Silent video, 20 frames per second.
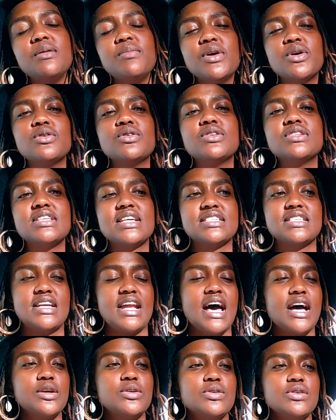because as an
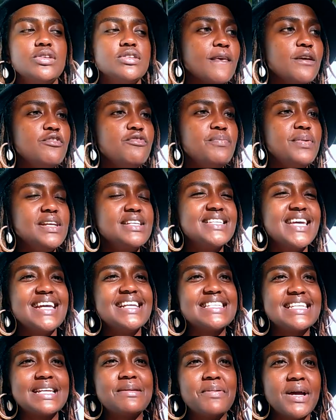adult you've been
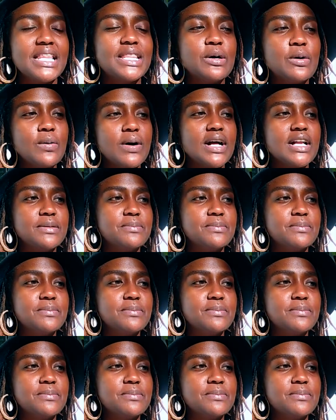tainted by the world,